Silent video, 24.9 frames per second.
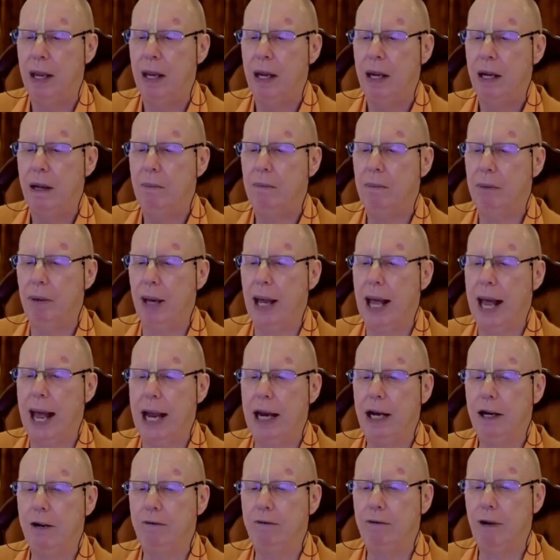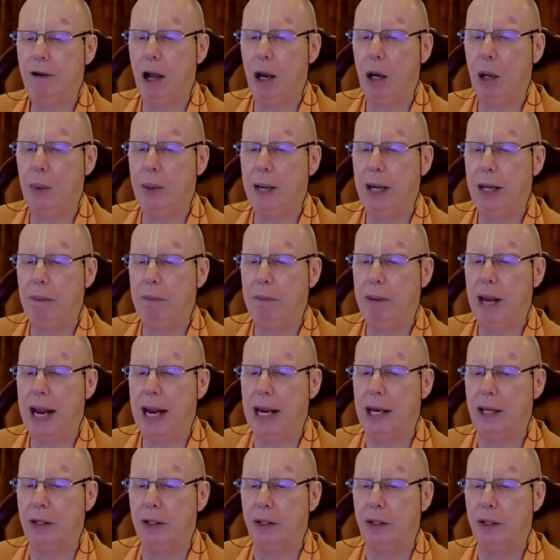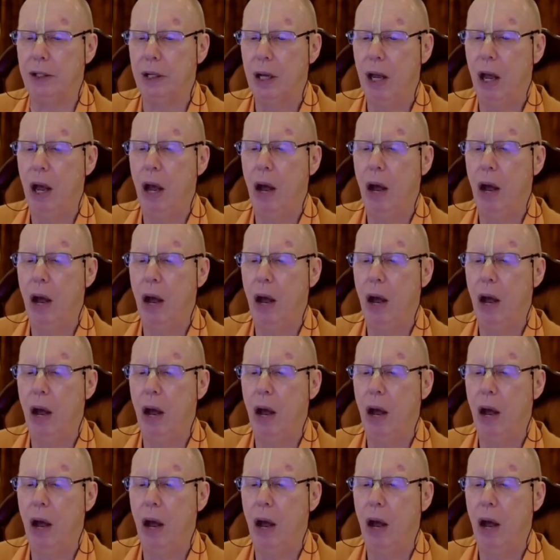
Blind following means,